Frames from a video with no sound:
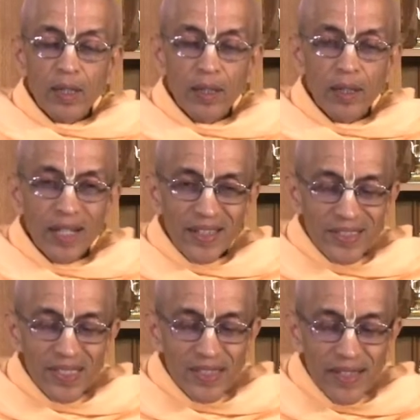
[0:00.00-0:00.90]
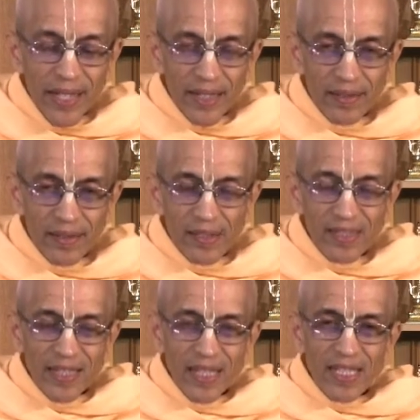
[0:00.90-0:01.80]
uh, understand
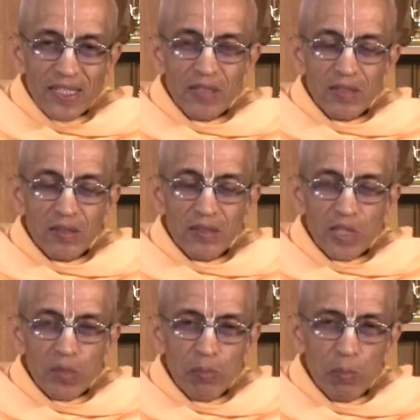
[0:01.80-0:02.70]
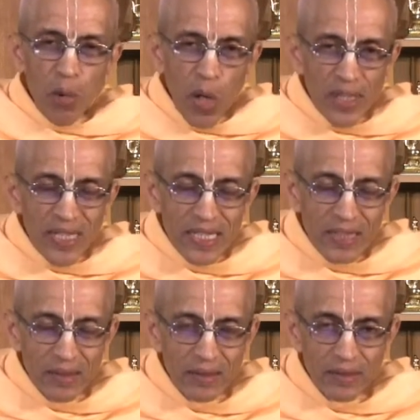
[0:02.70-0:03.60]
this, ex- this
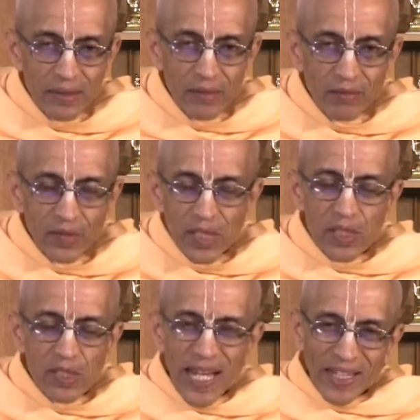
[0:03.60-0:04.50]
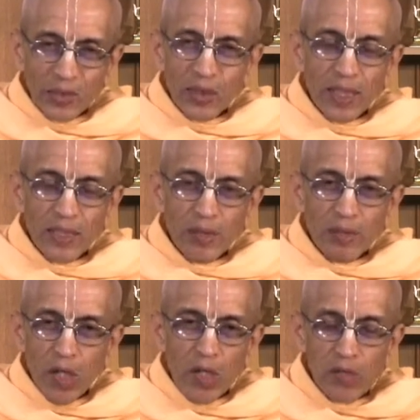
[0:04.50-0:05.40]
body, which is actually the
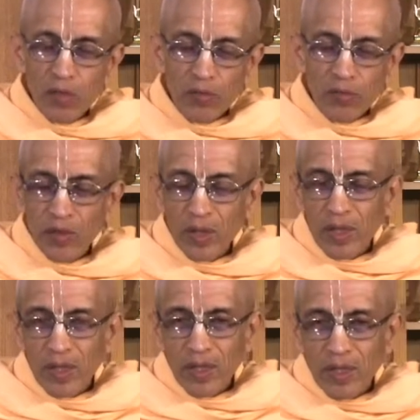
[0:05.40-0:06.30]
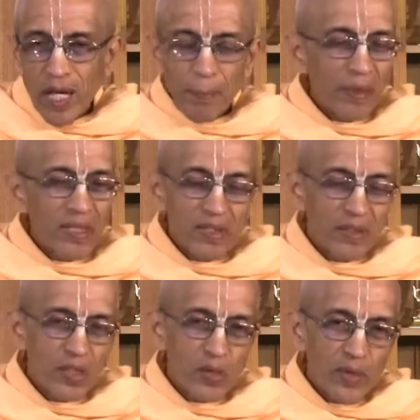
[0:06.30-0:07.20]
cause of happiness
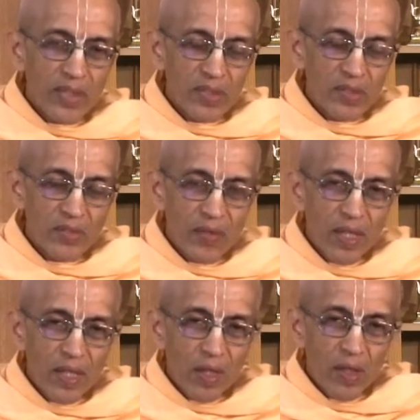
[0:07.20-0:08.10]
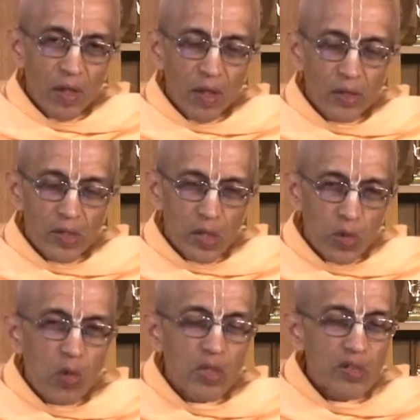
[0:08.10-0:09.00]
and distress, or the
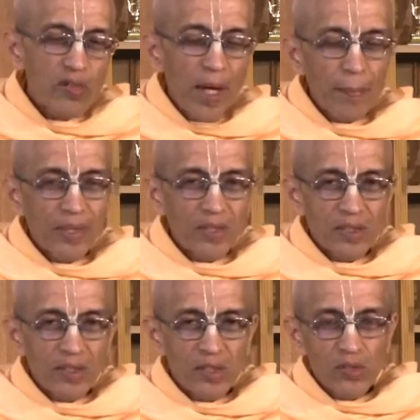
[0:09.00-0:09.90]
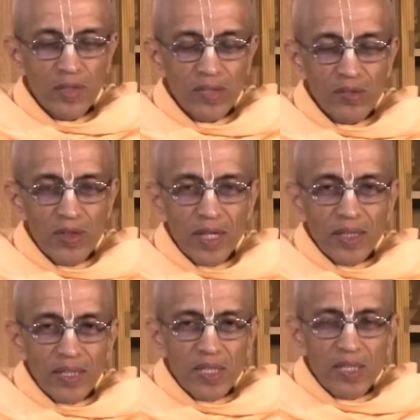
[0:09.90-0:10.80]
source of happiness and distress,
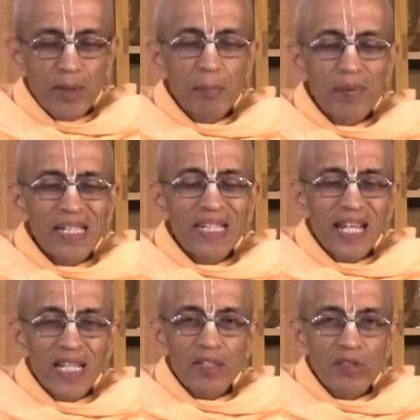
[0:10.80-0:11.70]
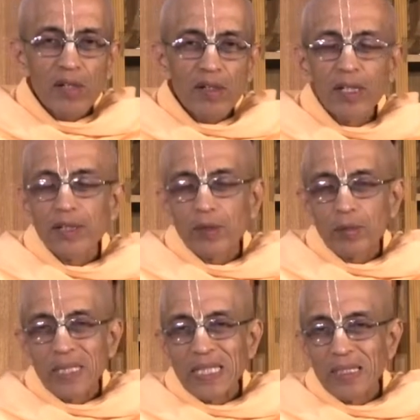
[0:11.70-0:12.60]
is simply external to
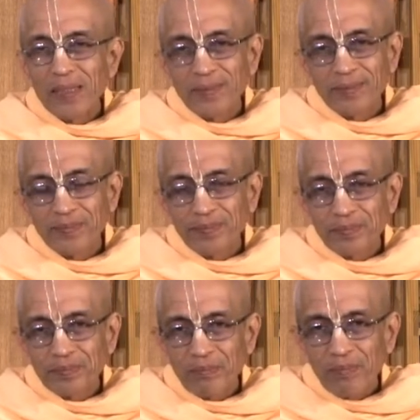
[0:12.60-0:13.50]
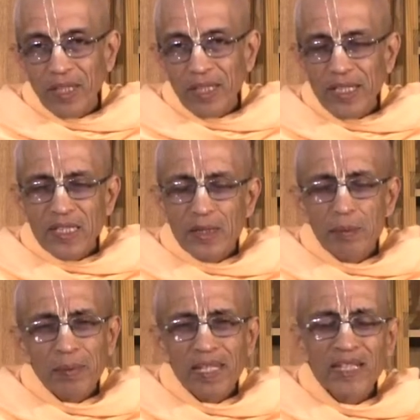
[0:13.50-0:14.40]
me. It is
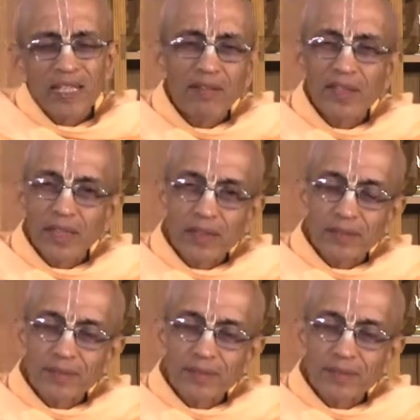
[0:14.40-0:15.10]
simply a covering.